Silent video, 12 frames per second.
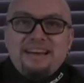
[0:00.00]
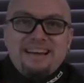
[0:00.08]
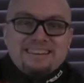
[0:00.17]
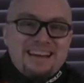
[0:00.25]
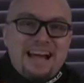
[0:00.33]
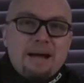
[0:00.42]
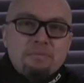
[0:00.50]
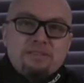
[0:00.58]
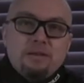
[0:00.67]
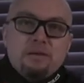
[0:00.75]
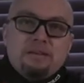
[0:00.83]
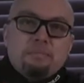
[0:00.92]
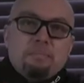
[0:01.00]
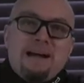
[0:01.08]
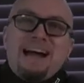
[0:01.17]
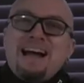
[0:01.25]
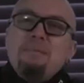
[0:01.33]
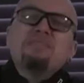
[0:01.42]
It's
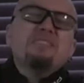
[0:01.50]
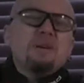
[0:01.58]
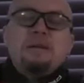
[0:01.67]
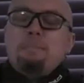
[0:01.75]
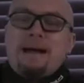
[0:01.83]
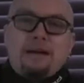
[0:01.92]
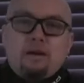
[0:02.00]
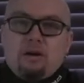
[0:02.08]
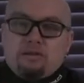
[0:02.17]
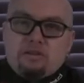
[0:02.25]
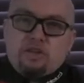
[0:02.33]
absolutely bang on.